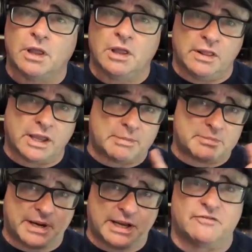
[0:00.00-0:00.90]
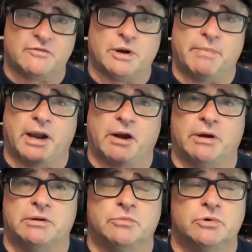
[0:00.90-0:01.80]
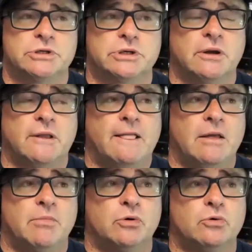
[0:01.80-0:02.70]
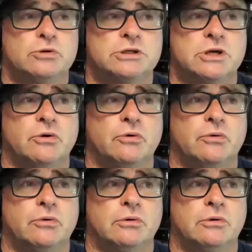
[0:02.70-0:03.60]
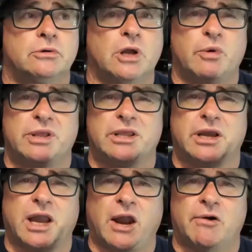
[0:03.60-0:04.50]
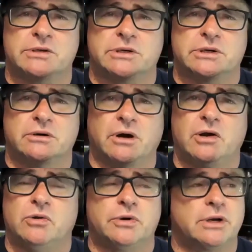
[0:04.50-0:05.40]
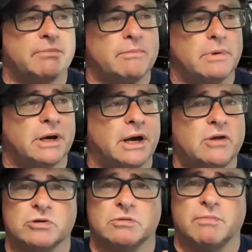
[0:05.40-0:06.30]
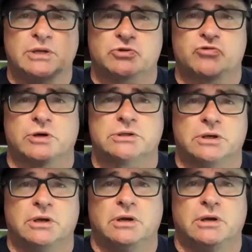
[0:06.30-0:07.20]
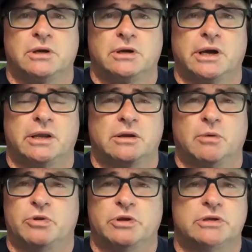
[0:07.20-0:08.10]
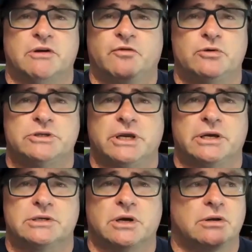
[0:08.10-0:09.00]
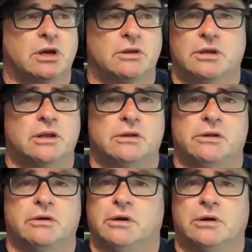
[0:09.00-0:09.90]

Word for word: That comes partly from my background in music, but also knowing the character. I could look at 100 magic tricks and within a few seconds go, no.